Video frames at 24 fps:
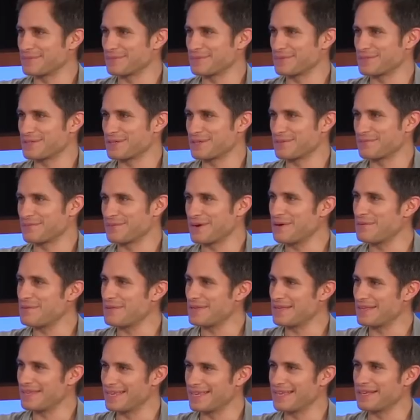which are
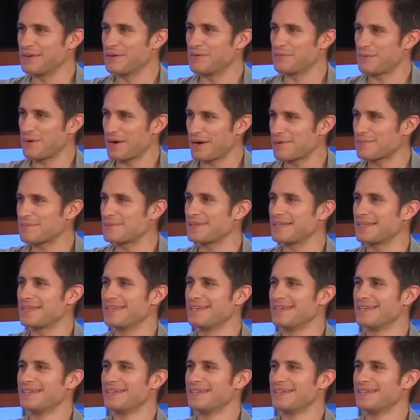very incredibly